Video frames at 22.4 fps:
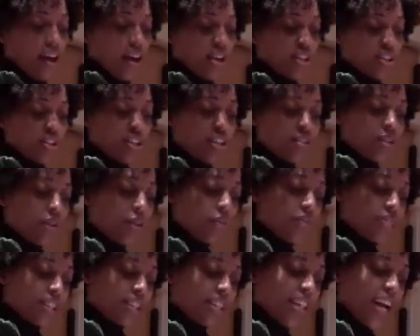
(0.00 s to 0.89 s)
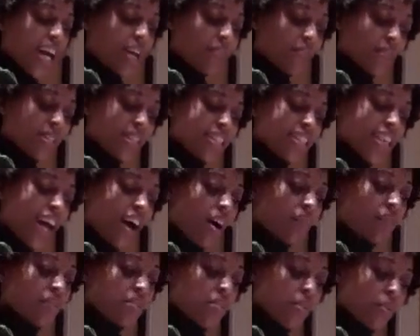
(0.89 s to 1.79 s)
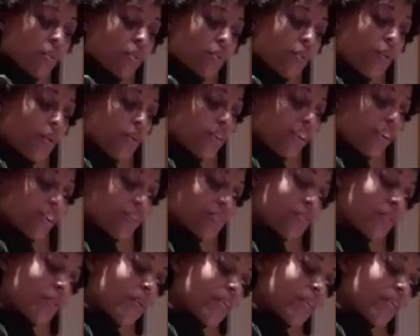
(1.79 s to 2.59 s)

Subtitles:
And she has heard the siren sound their warnings,